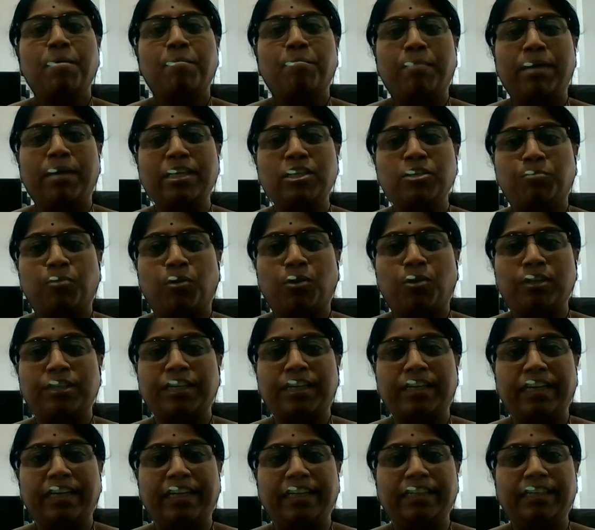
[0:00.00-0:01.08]
Best
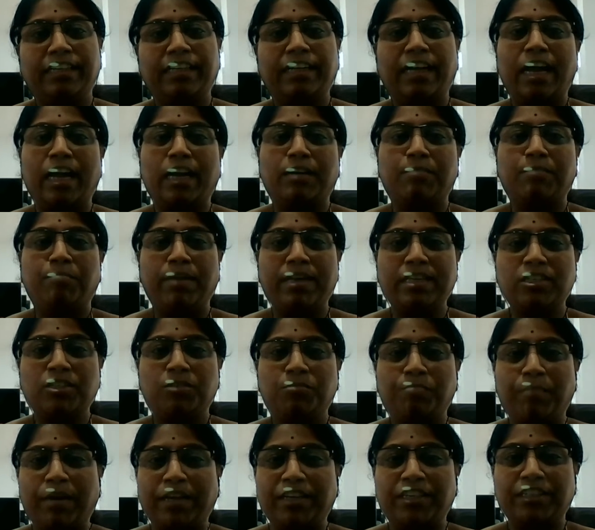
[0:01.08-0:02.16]
Project Leader and Best
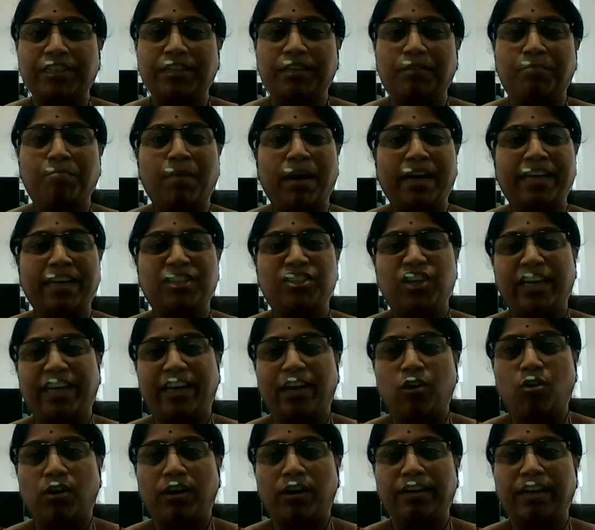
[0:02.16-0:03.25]
Mentor by JK
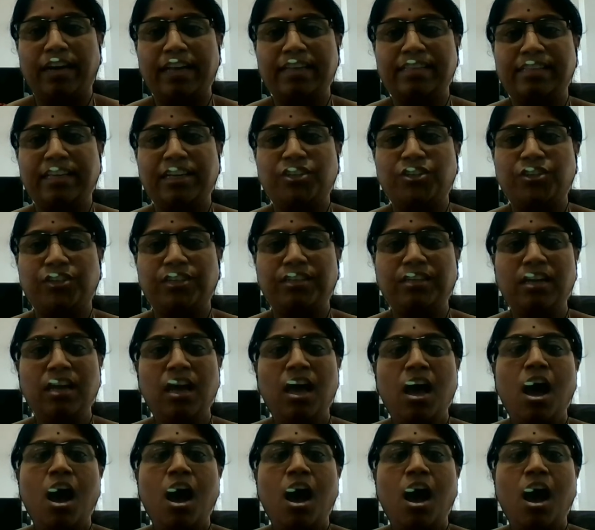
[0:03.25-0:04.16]
Organization,